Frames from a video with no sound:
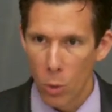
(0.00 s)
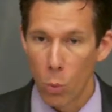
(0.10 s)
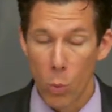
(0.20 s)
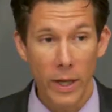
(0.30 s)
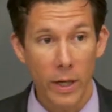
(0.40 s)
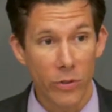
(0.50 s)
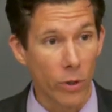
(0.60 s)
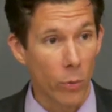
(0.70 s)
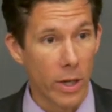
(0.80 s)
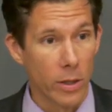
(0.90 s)
When I
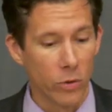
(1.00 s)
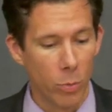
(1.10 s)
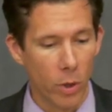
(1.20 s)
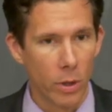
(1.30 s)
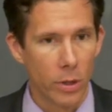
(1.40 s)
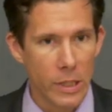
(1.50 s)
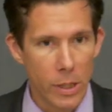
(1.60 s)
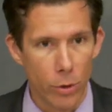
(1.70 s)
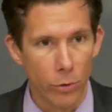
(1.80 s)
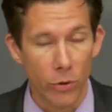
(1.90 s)
started writing this book
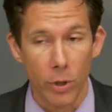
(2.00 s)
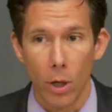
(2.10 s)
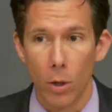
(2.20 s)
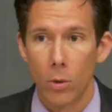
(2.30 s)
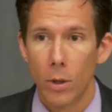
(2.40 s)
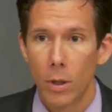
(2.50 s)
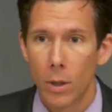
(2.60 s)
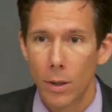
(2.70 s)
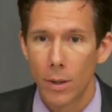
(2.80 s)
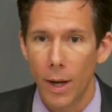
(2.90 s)
years ago,
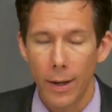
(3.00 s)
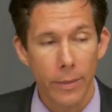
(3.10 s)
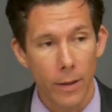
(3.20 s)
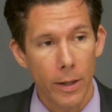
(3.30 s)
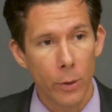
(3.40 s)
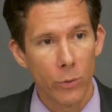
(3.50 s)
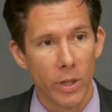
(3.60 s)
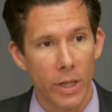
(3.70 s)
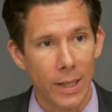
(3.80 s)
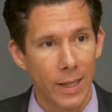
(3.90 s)
I thought I was
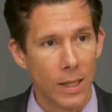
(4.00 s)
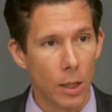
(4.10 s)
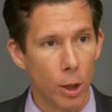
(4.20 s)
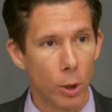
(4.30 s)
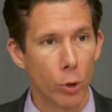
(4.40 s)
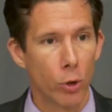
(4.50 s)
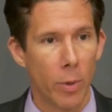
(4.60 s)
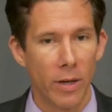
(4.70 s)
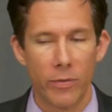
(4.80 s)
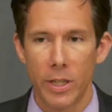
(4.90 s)
going to conclude
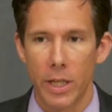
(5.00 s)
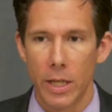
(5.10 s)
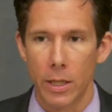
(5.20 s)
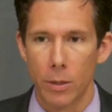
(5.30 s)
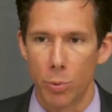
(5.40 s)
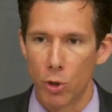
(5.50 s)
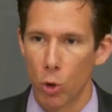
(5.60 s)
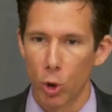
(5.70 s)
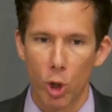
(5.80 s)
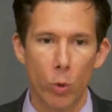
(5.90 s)
by vindicating
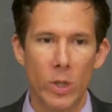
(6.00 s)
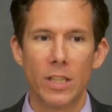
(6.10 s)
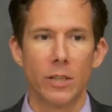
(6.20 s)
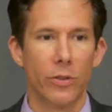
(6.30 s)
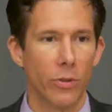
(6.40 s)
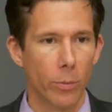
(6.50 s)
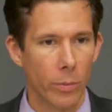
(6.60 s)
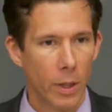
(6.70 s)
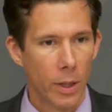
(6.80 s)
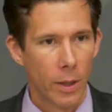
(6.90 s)
pure creedalism.
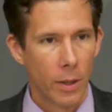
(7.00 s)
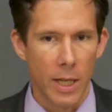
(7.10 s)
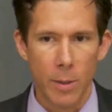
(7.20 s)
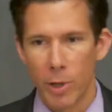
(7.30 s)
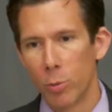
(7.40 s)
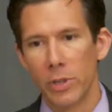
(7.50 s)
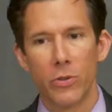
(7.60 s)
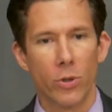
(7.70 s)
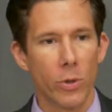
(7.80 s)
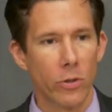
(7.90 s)
Anybody who believes in
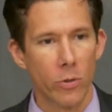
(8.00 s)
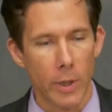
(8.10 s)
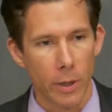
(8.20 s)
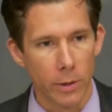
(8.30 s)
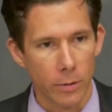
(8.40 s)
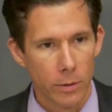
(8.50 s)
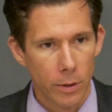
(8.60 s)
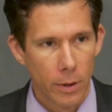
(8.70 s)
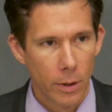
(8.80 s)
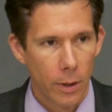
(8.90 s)
the creed is American.
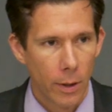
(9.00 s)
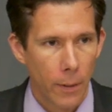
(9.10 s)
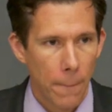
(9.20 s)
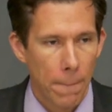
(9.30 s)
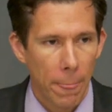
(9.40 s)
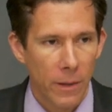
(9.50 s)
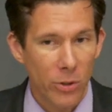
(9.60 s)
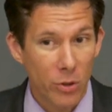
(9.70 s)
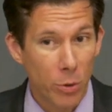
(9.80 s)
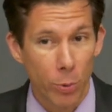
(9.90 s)
I
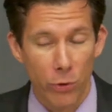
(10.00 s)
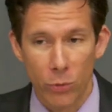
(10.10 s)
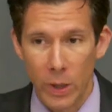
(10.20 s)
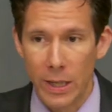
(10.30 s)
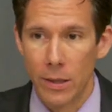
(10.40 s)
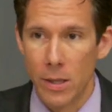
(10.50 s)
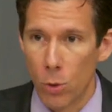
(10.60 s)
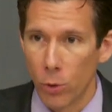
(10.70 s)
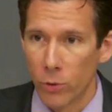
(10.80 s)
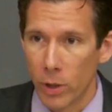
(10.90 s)
was actually persuaded in the
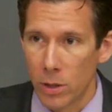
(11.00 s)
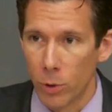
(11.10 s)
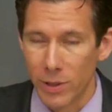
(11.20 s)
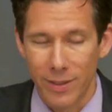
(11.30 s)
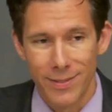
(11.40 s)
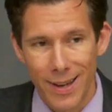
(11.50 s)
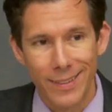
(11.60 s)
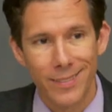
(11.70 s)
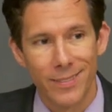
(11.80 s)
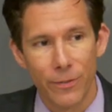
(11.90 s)
course of writing the book that's
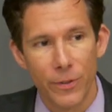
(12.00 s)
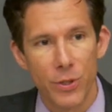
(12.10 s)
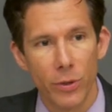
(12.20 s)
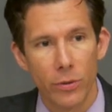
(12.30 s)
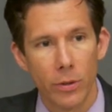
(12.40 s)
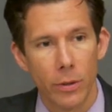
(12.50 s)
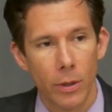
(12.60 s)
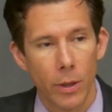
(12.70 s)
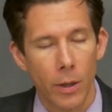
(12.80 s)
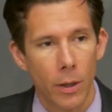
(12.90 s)
not sufficient
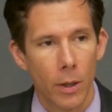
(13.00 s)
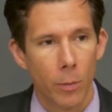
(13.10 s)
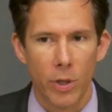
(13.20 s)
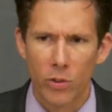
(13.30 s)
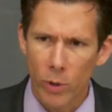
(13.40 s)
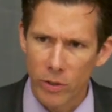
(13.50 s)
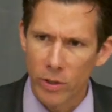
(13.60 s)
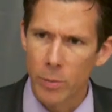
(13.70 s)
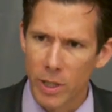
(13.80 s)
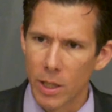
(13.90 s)
because of what I said at
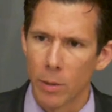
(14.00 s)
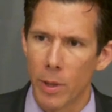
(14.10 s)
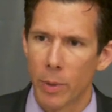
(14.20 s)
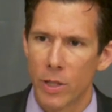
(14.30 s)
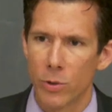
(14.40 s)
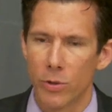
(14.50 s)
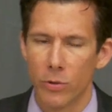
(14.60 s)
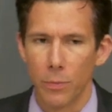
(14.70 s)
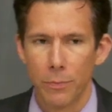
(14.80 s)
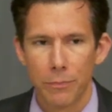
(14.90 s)
the beginning about patriotism.